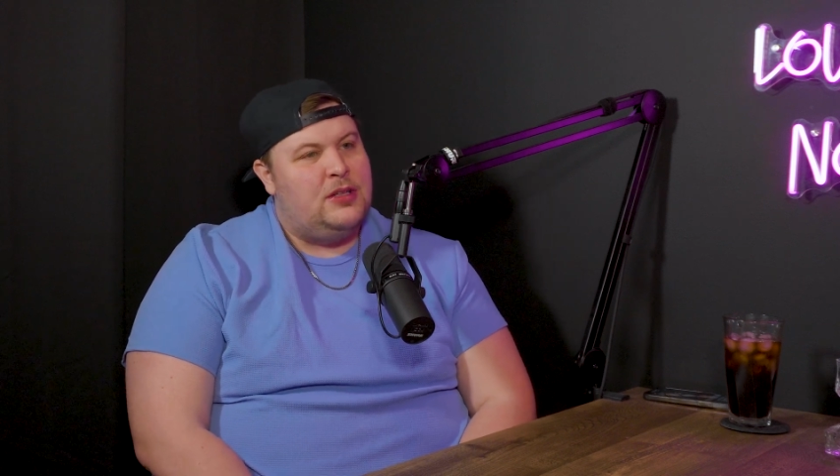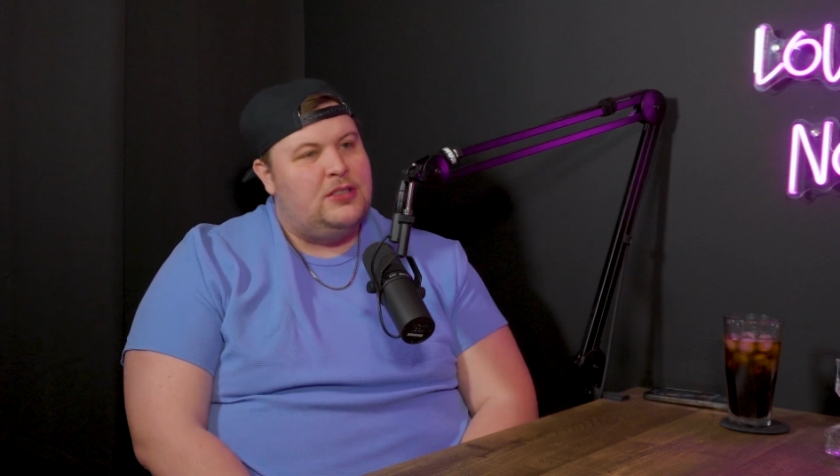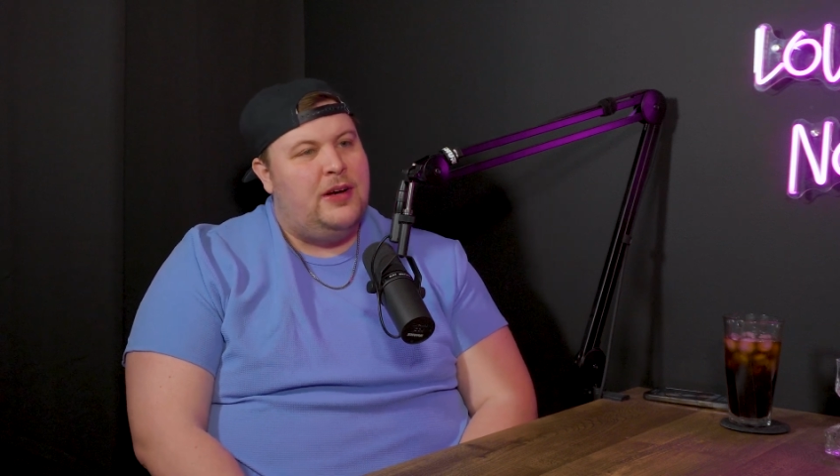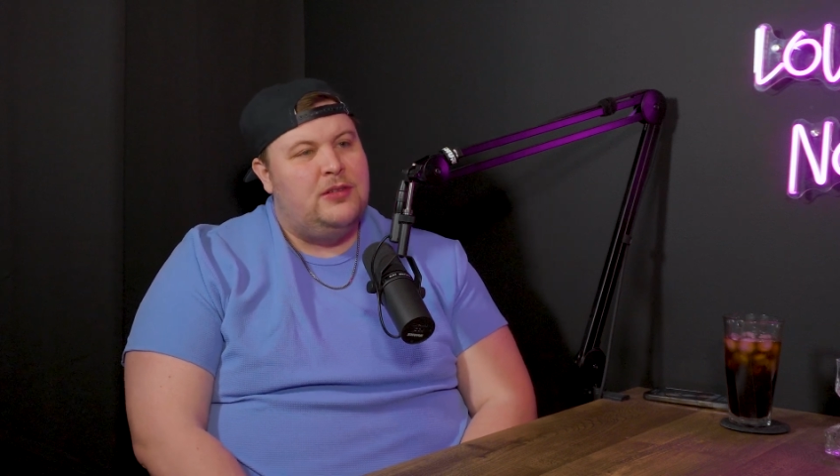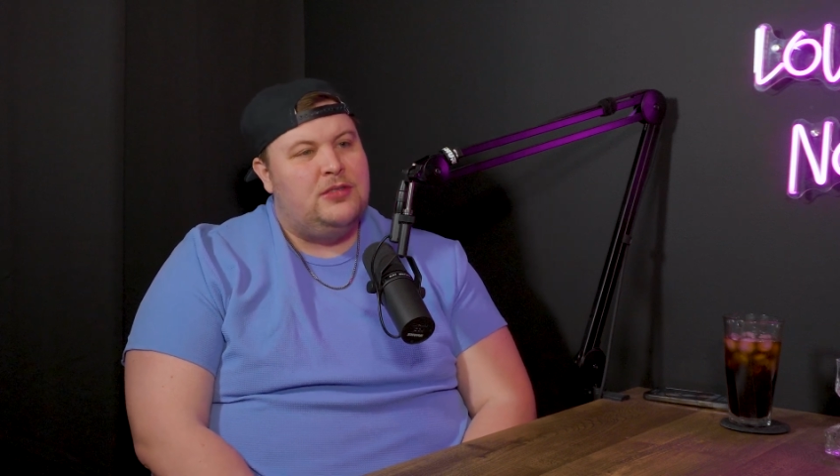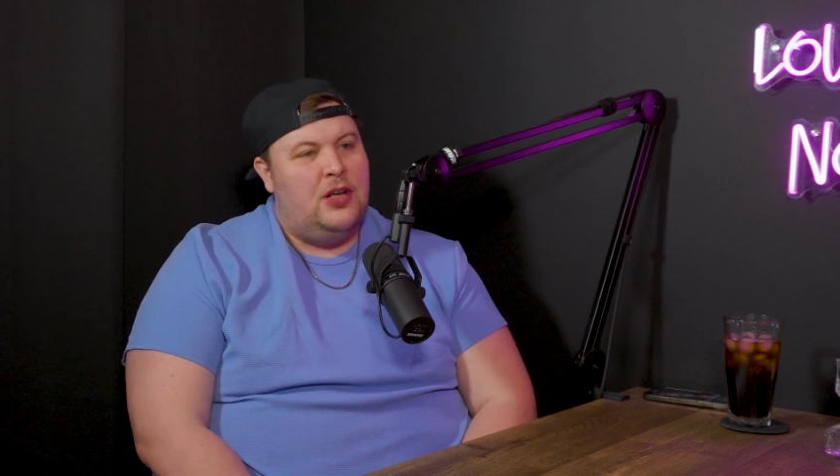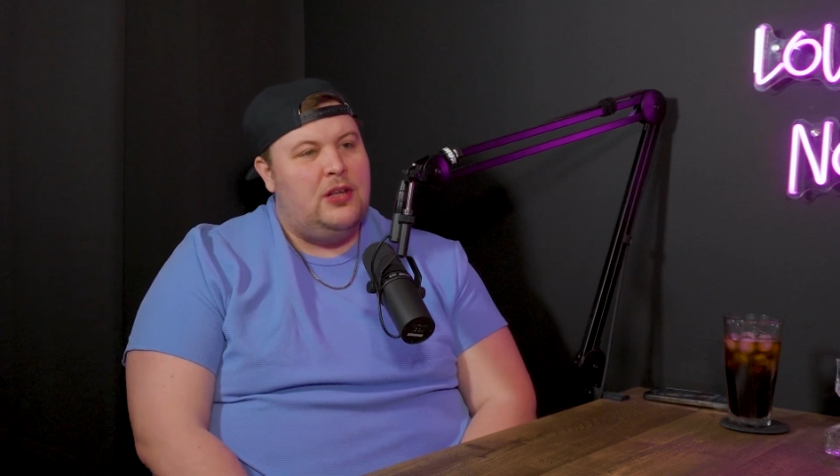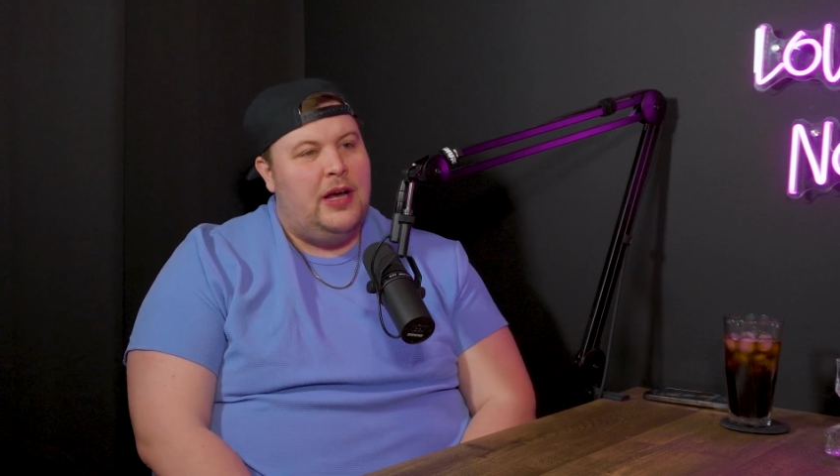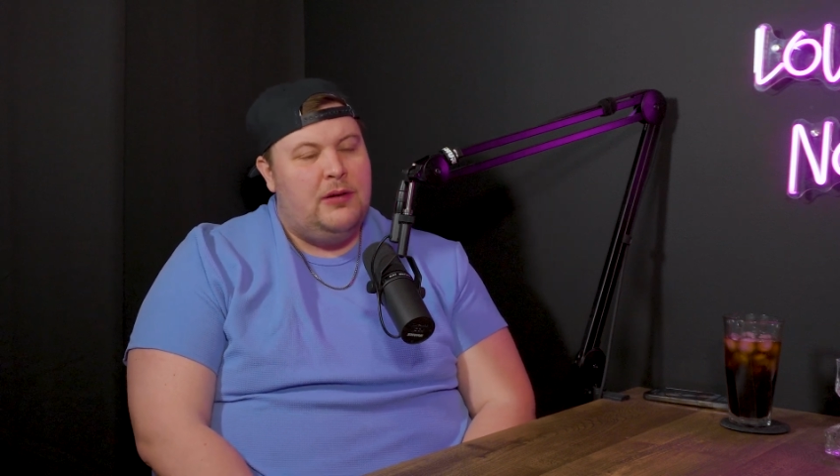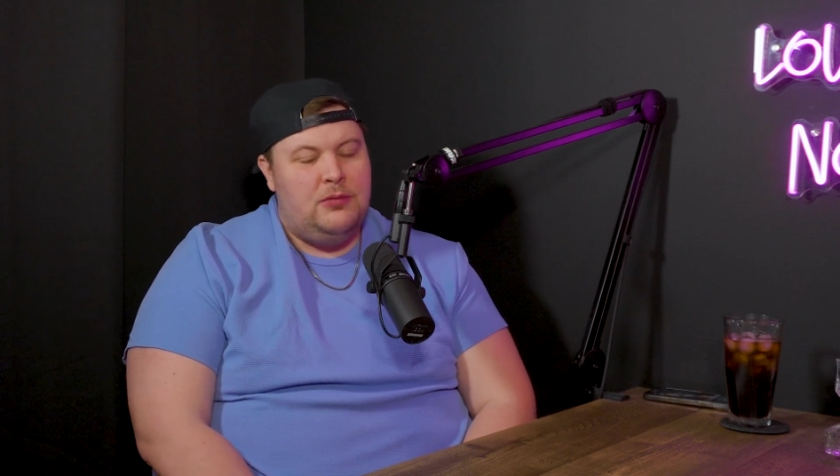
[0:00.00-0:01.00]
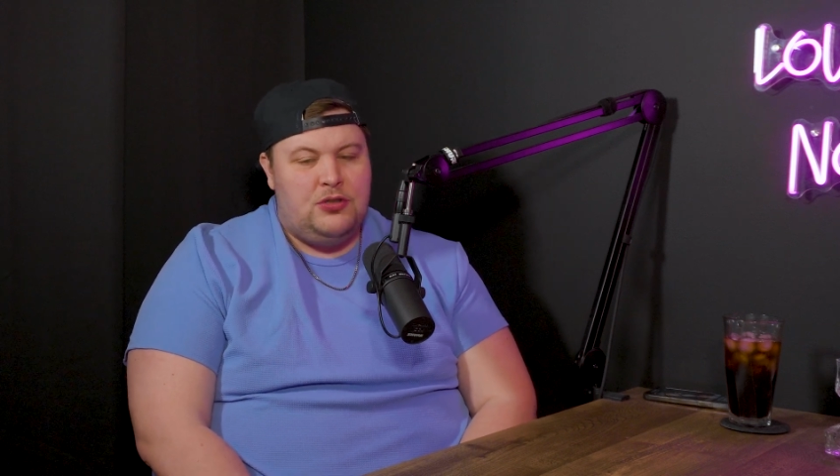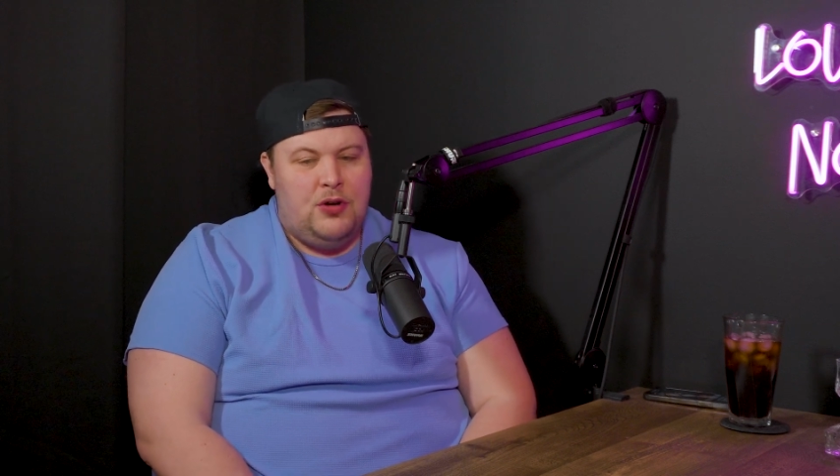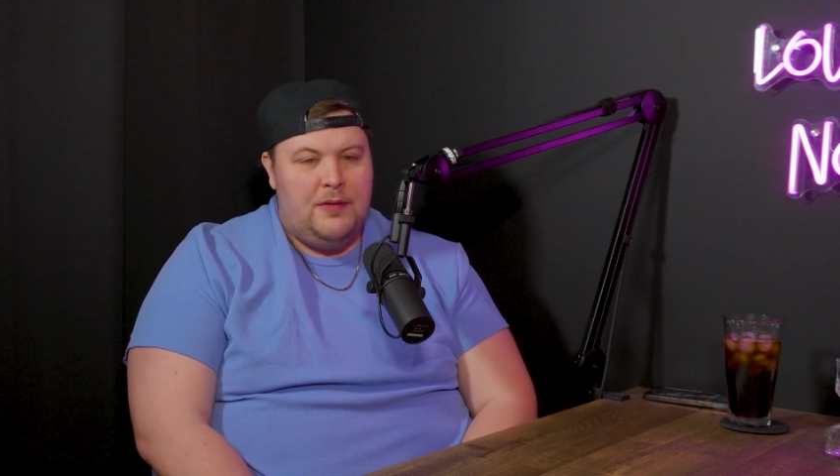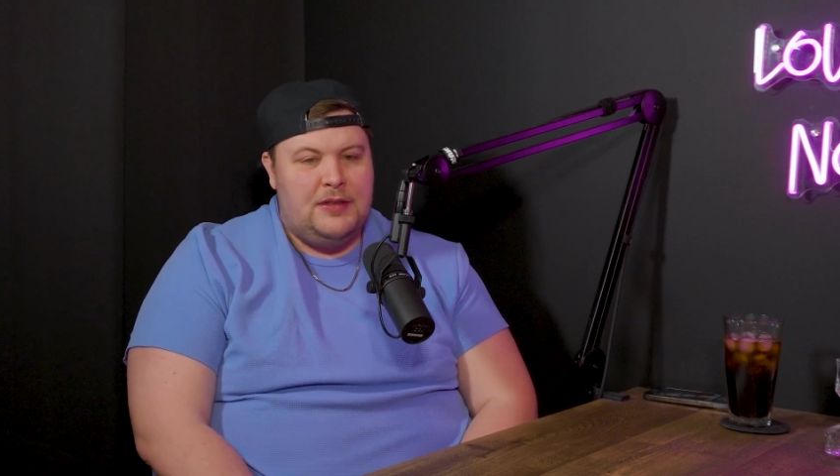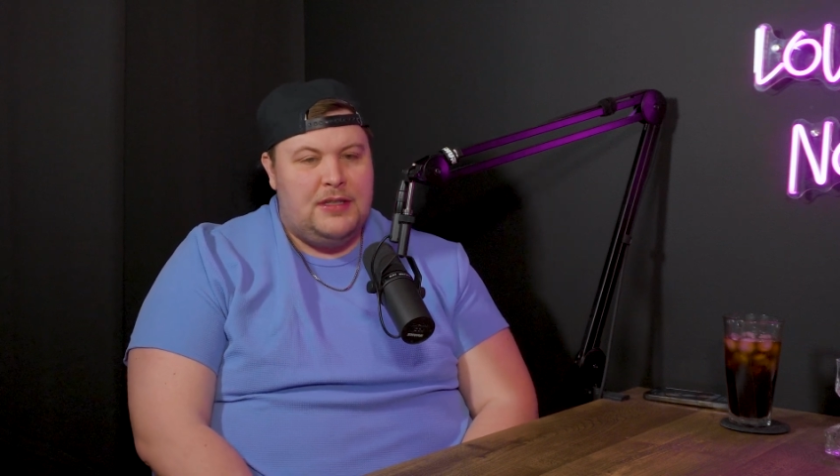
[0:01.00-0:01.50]
So I was
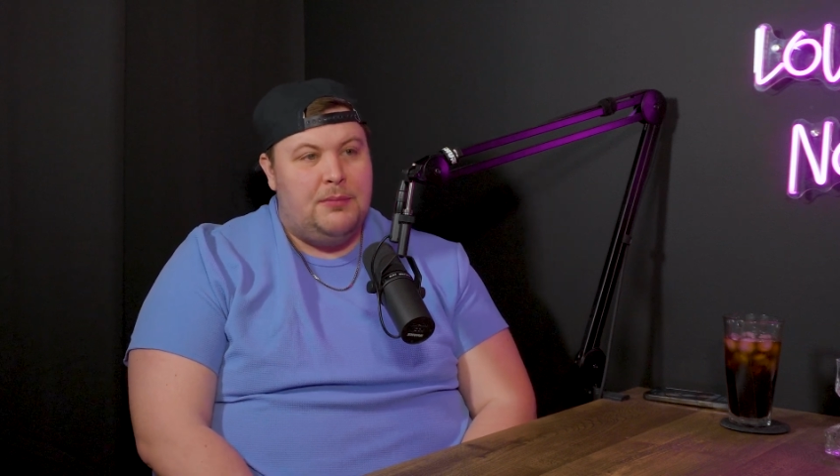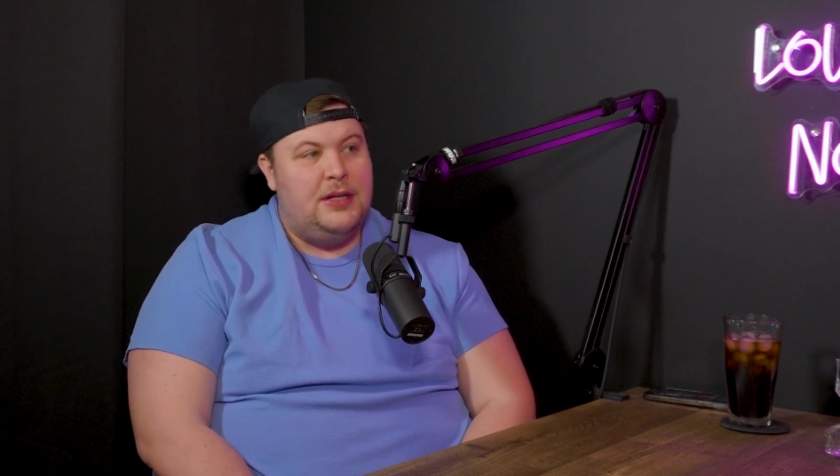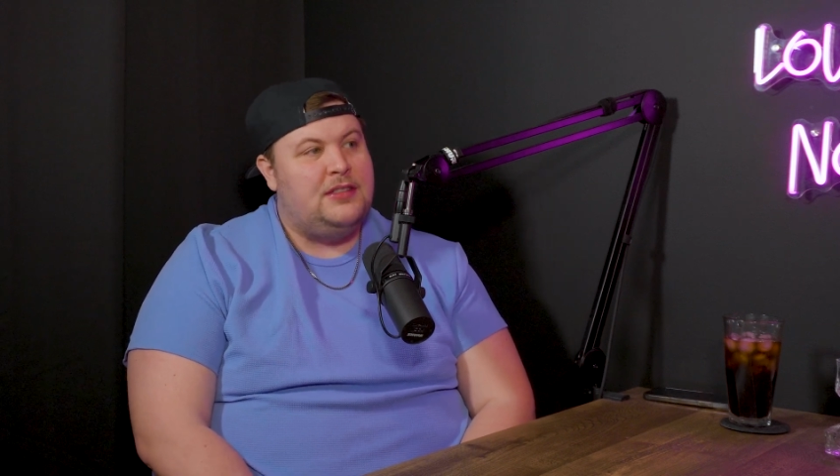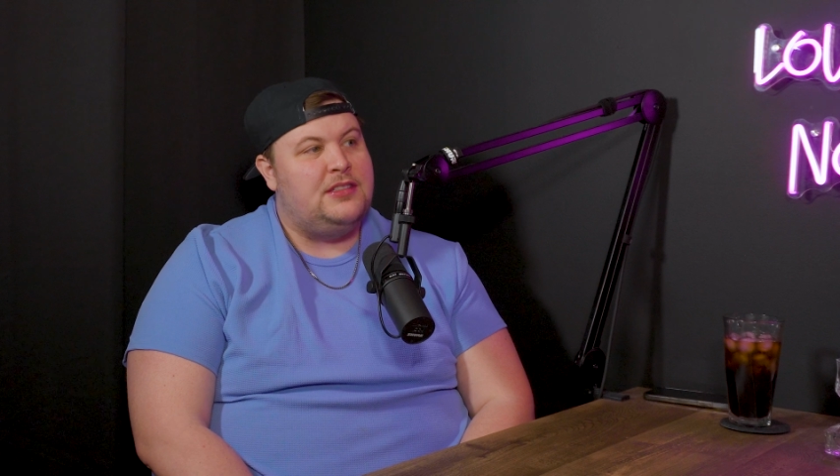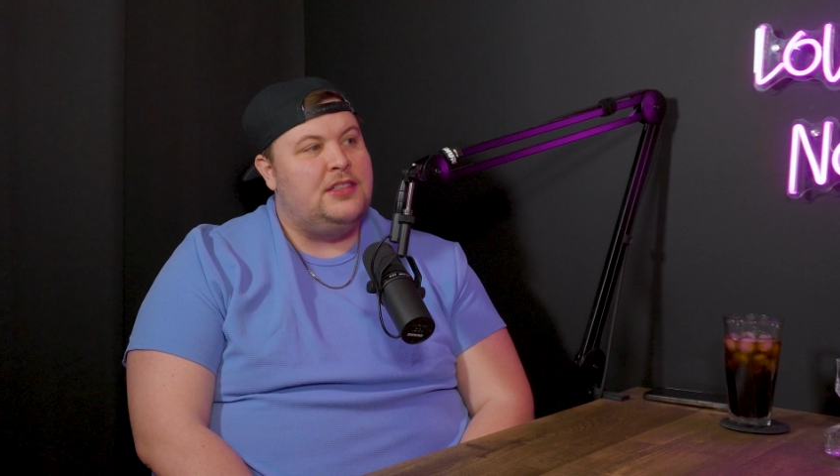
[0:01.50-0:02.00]
driving some places